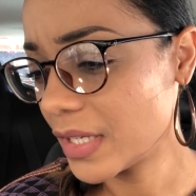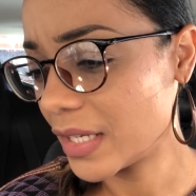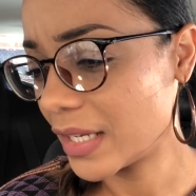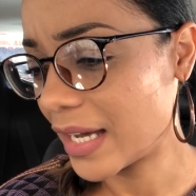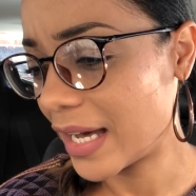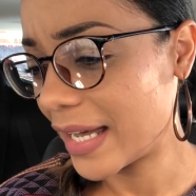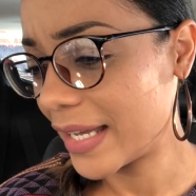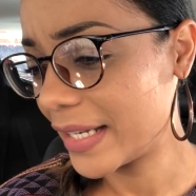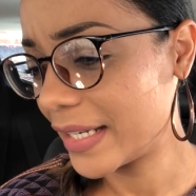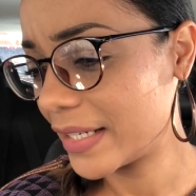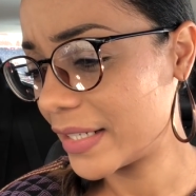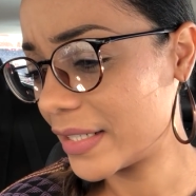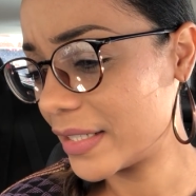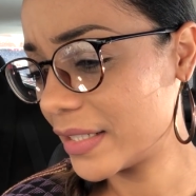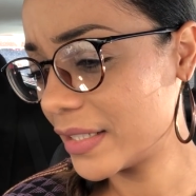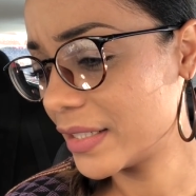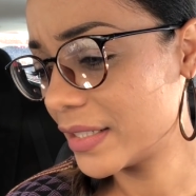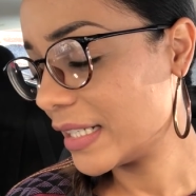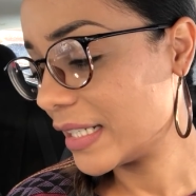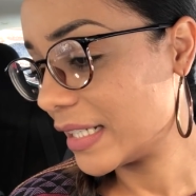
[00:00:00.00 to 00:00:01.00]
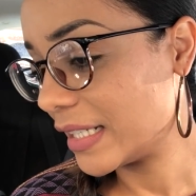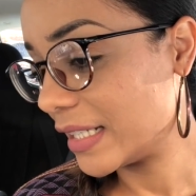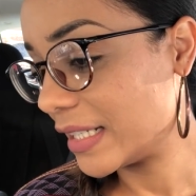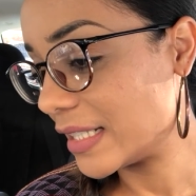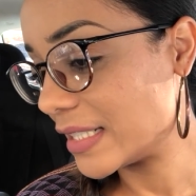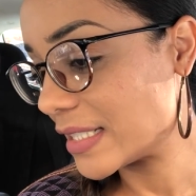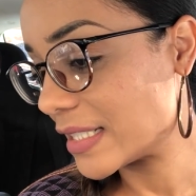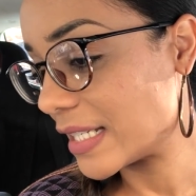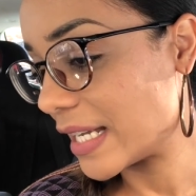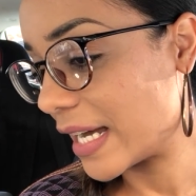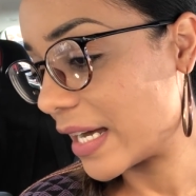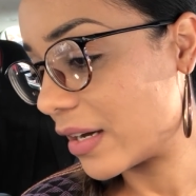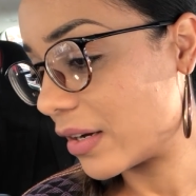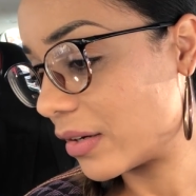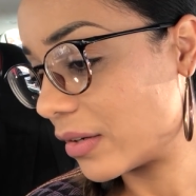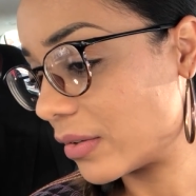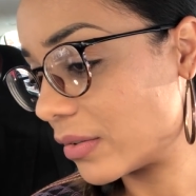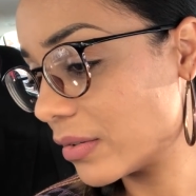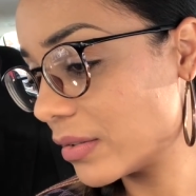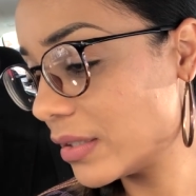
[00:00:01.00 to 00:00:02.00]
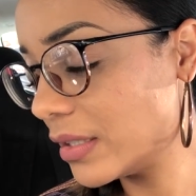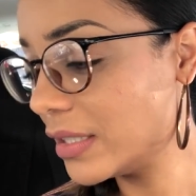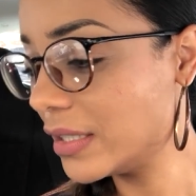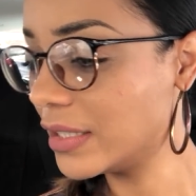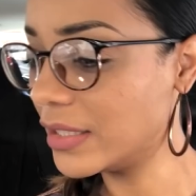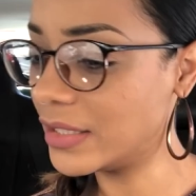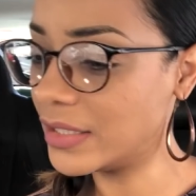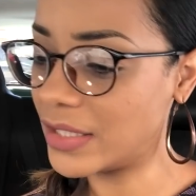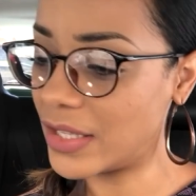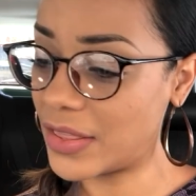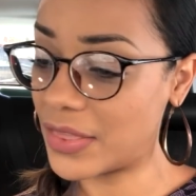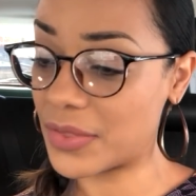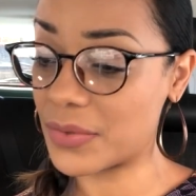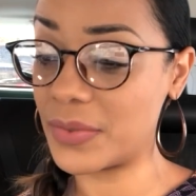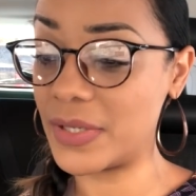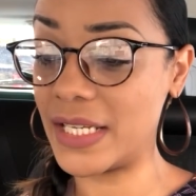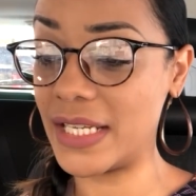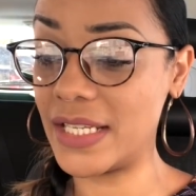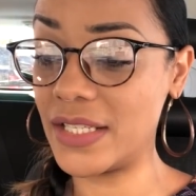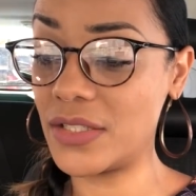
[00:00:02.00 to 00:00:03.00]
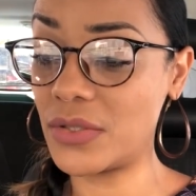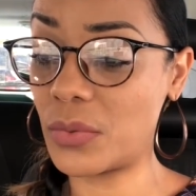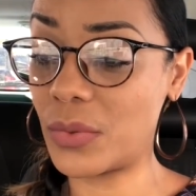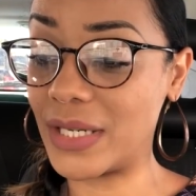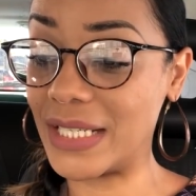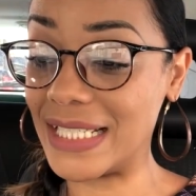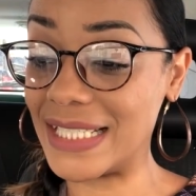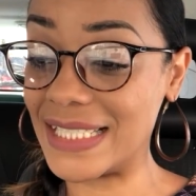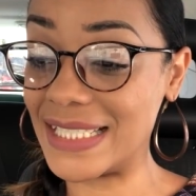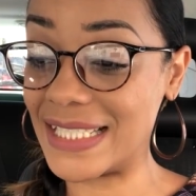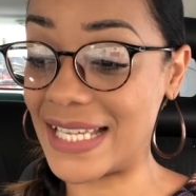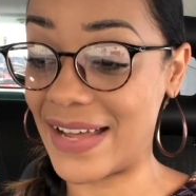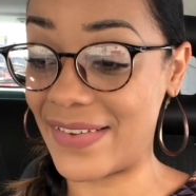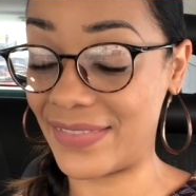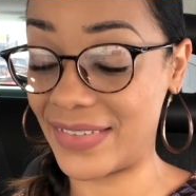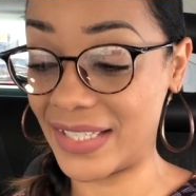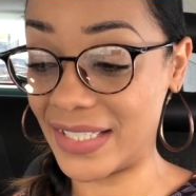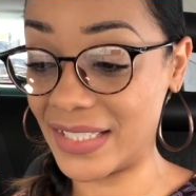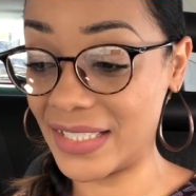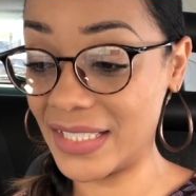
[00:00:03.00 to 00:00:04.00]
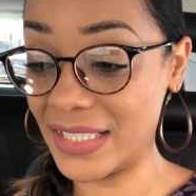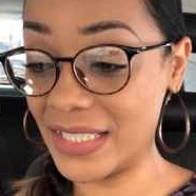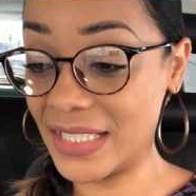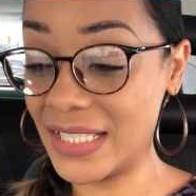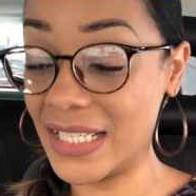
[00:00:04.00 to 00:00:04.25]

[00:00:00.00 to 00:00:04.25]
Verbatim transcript: got here. It is now 3.27.